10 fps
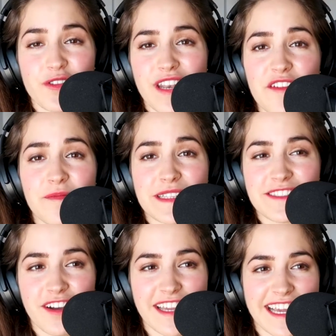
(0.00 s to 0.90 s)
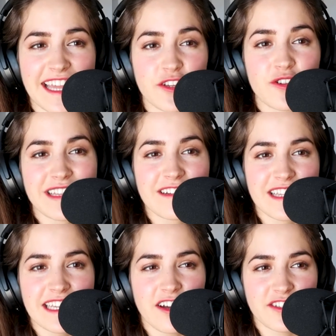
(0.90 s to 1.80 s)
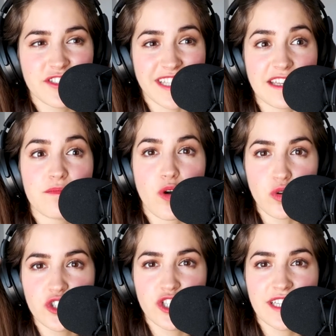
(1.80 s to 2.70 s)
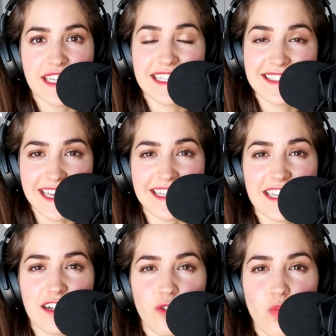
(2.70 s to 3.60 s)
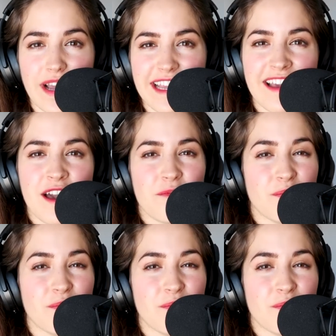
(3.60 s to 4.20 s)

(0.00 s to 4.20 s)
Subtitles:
You and I've been talking and you clearly understand emotion in a technical way